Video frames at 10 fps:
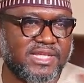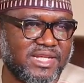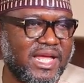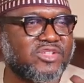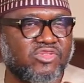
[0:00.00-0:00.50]
is
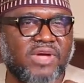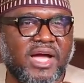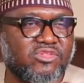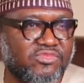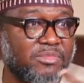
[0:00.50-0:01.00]
an act of
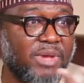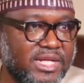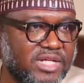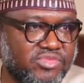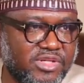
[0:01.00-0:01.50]

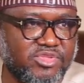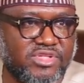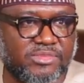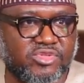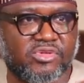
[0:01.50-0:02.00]
ibadah to a Muslim.